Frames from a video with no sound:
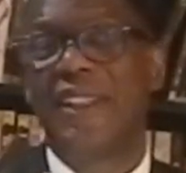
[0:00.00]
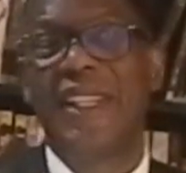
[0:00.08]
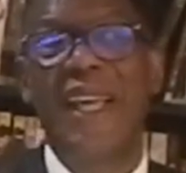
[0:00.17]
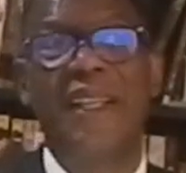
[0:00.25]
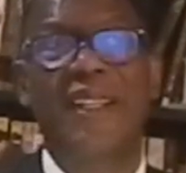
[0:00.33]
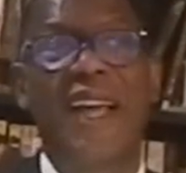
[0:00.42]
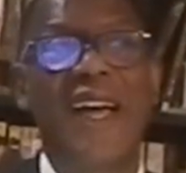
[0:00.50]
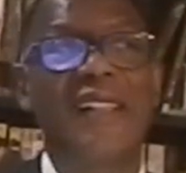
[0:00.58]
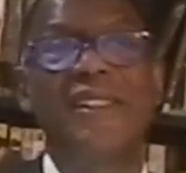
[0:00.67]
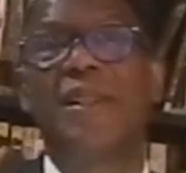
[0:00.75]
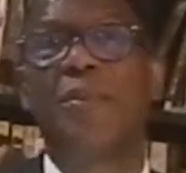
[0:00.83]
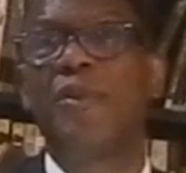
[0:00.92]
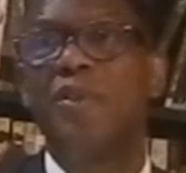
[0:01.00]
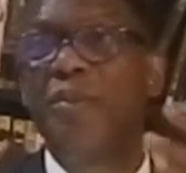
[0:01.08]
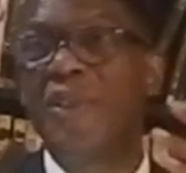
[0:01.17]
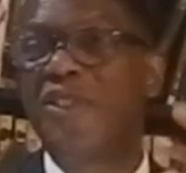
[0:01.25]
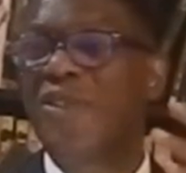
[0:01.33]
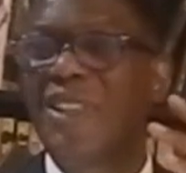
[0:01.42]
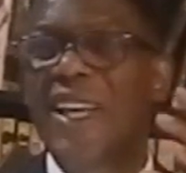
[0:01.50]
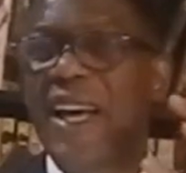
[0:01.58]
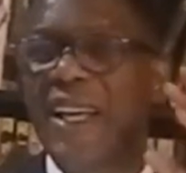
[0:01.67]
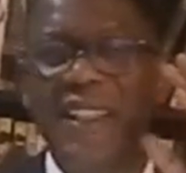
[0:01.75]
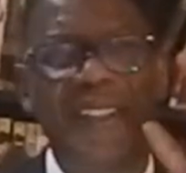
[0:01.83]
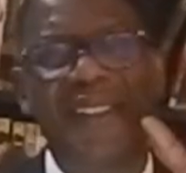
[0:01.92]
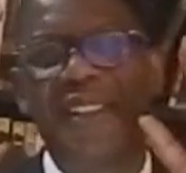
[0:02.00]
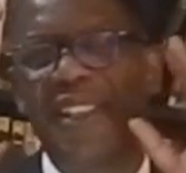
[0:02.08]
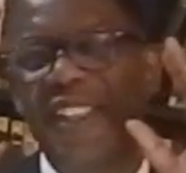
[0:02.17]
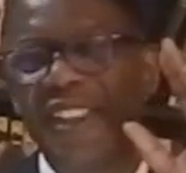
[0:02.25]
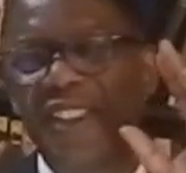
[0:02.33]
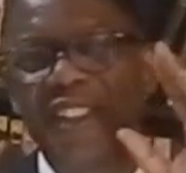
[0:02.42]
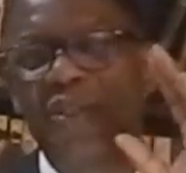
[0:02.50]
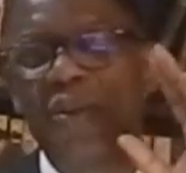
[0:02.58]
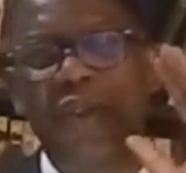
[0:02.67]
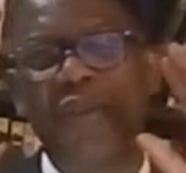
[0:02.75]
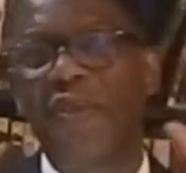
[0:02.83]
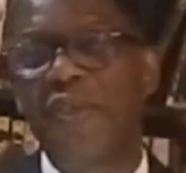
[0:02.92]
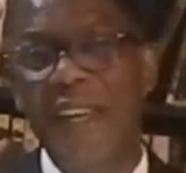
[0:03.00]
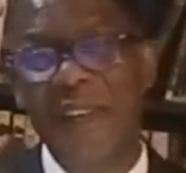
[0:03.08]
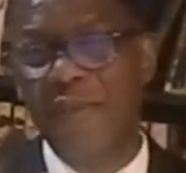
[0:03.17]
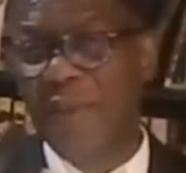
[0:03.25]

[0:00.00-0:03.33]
that concept of a mystery God, is just going to fade